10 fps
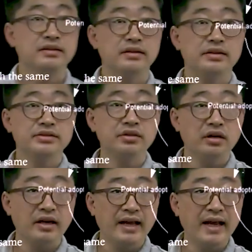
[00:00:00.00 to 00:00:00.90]

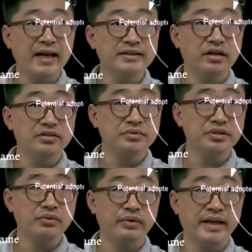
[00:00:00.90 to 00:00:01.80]
So as
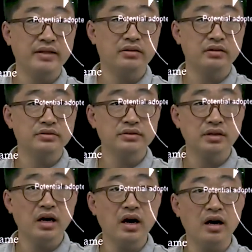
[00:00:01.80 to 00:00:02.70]
adoption rate goes
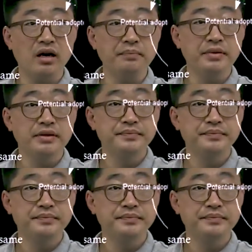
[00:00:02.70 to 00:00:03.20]
up,